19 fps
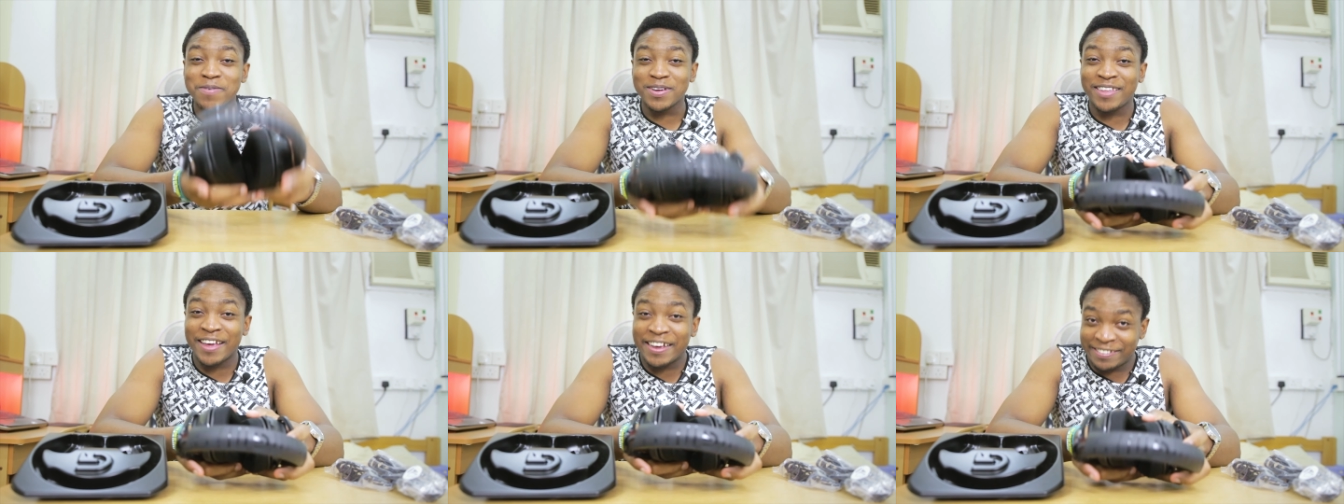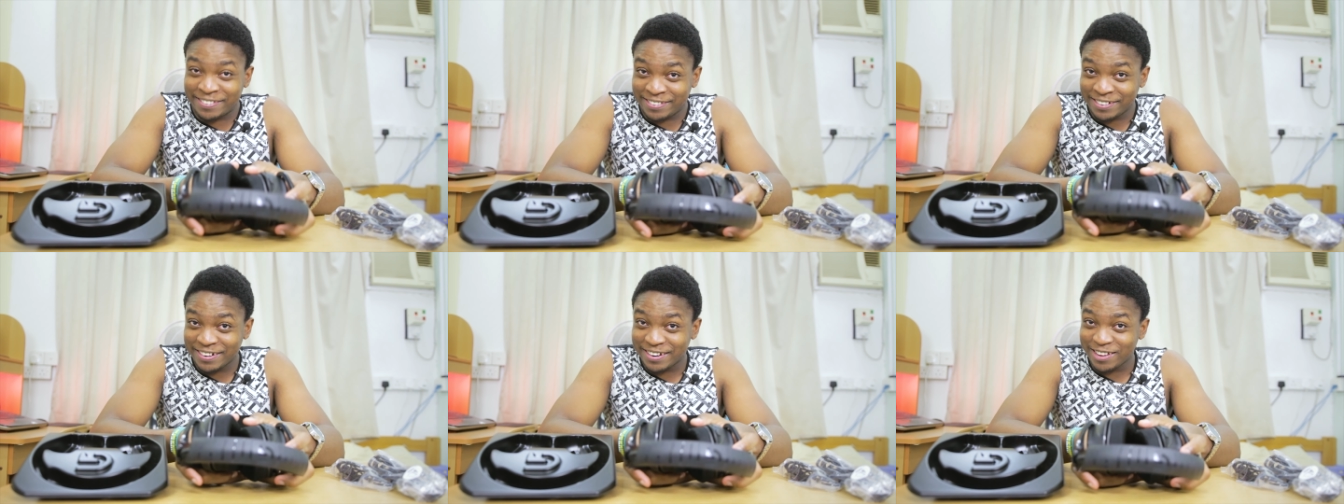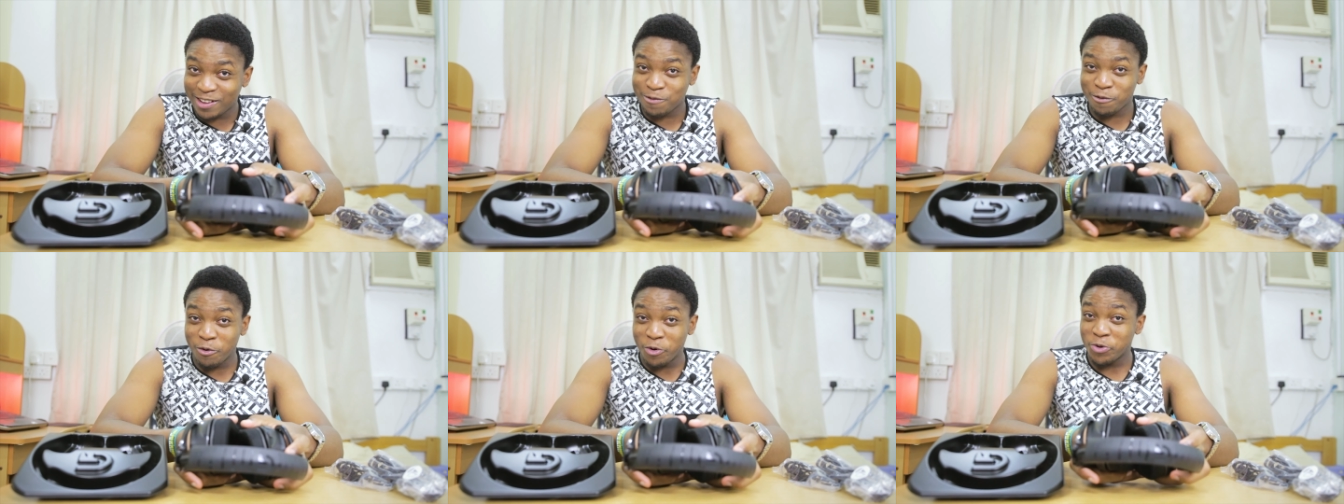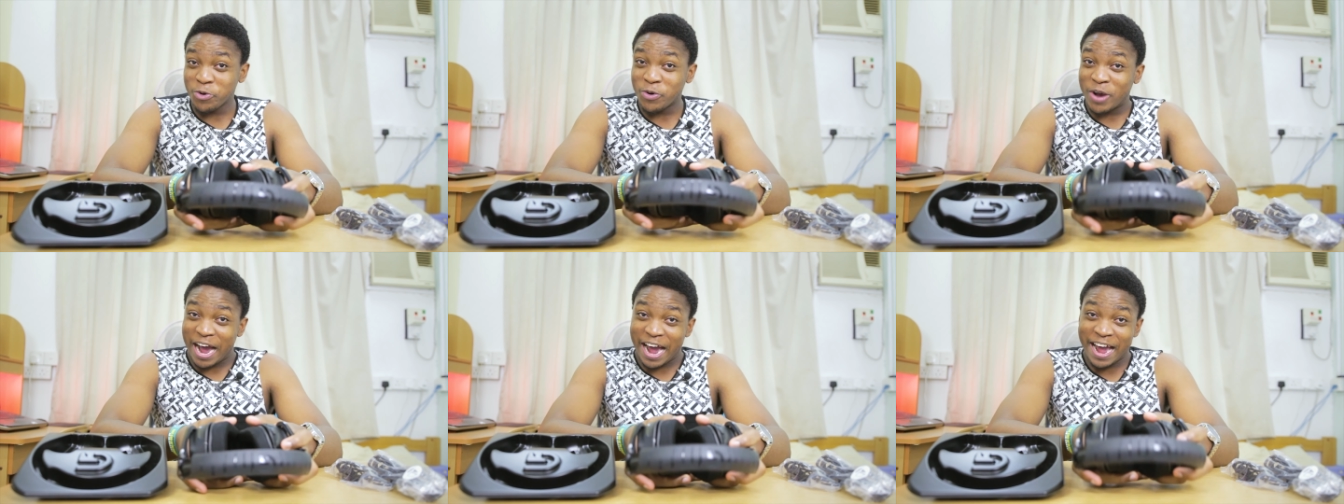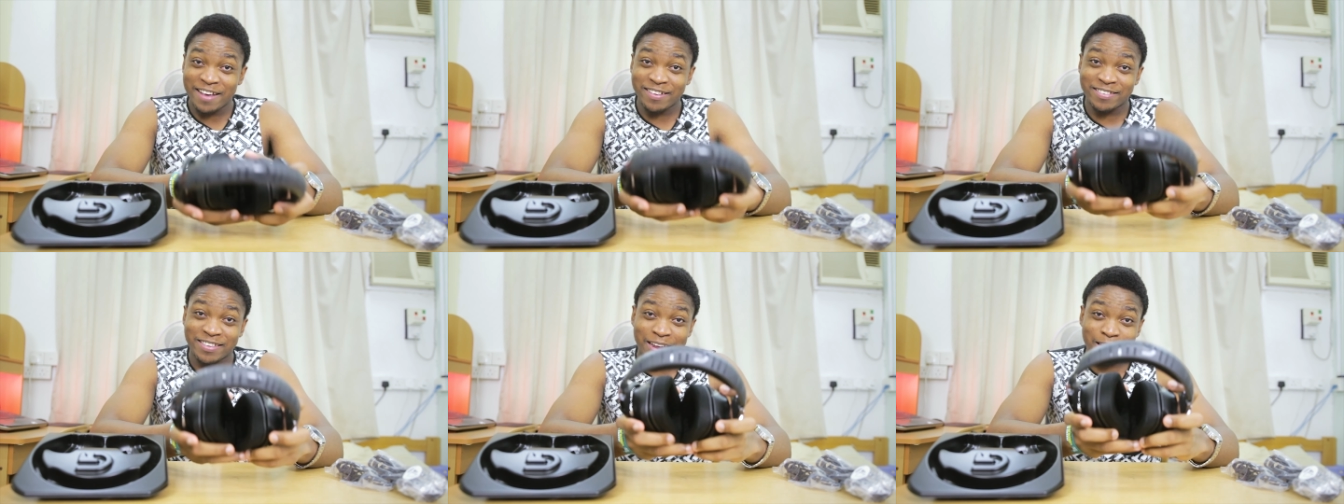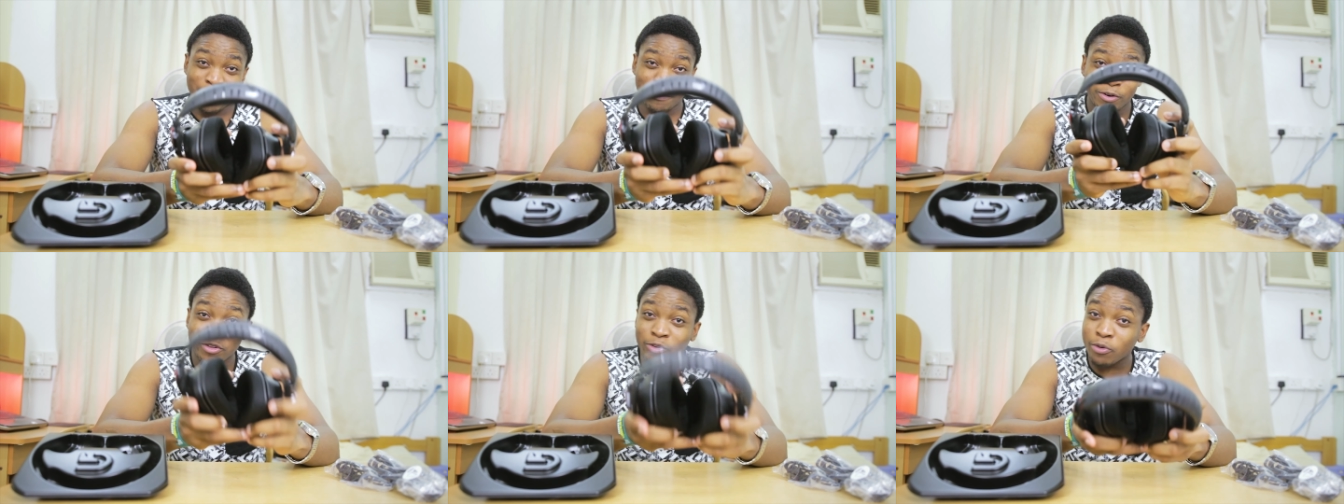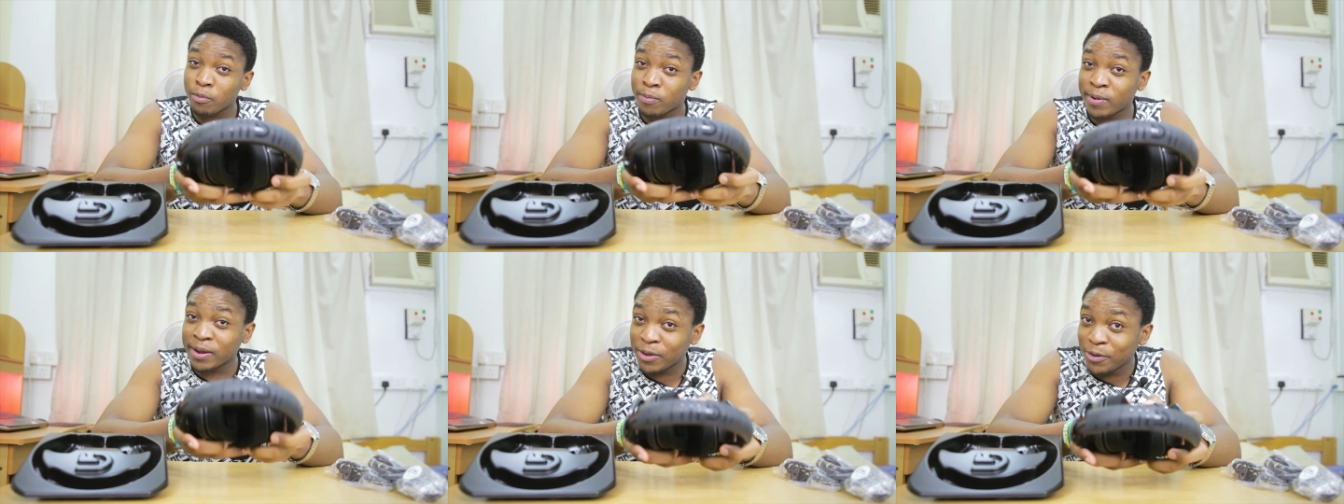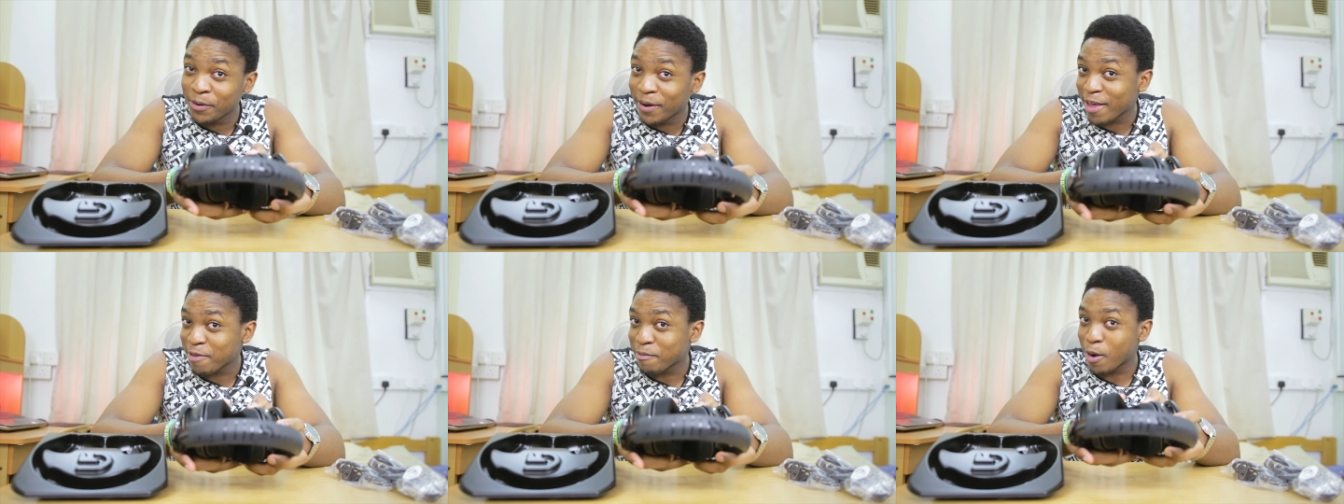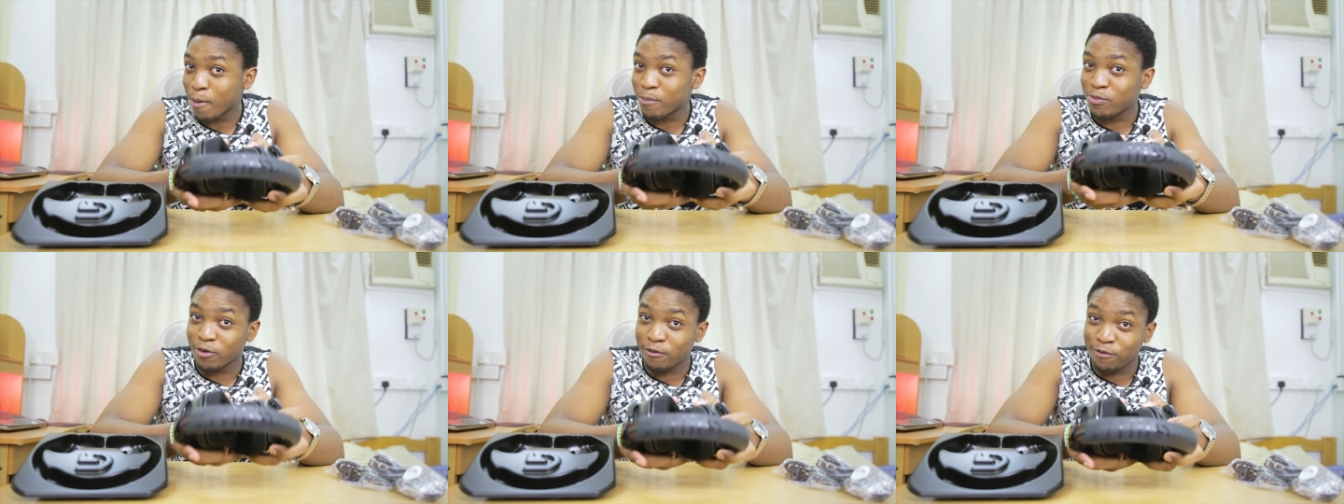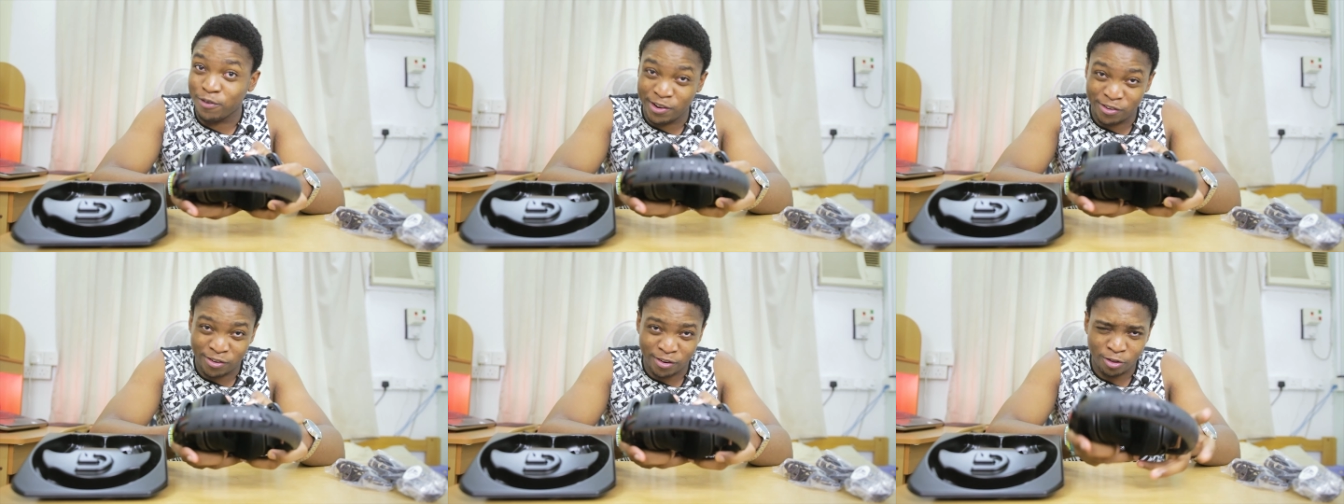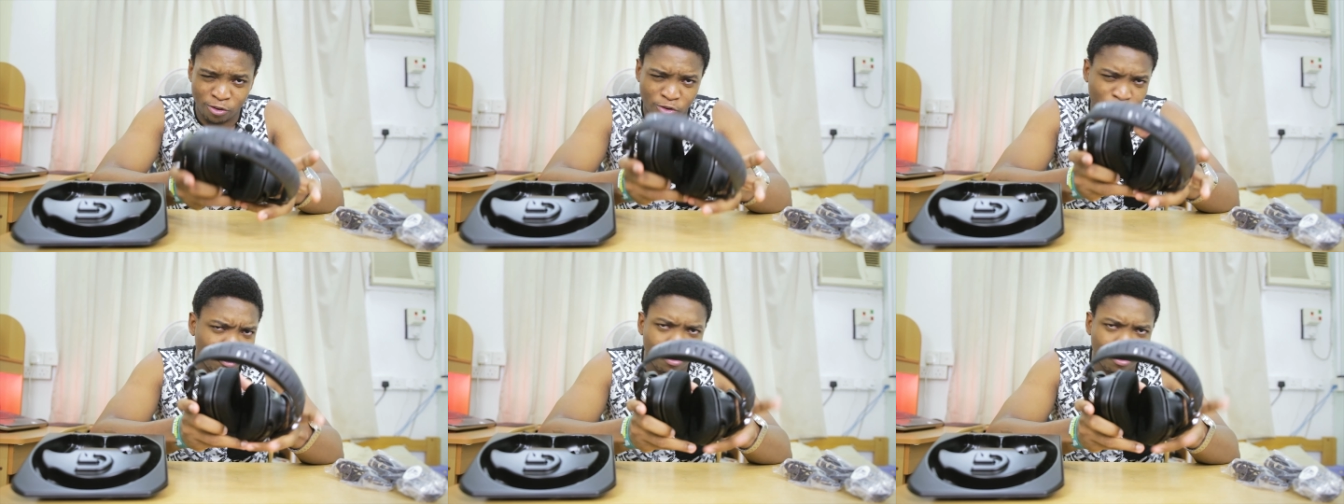be testing this for you guys, and I'm going to be bringing you guys my observations.